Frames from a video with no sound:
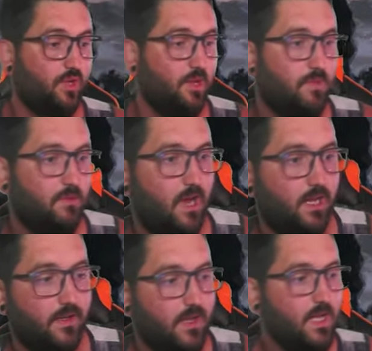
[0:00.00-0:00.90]
to keep in
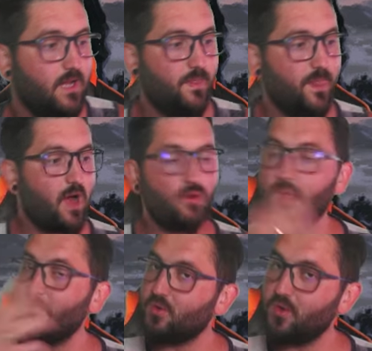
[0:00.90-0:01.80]
mind. Now,
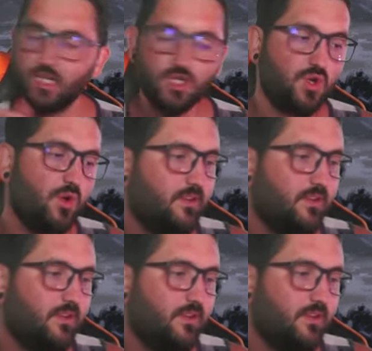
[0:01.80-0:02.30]
let me quickly show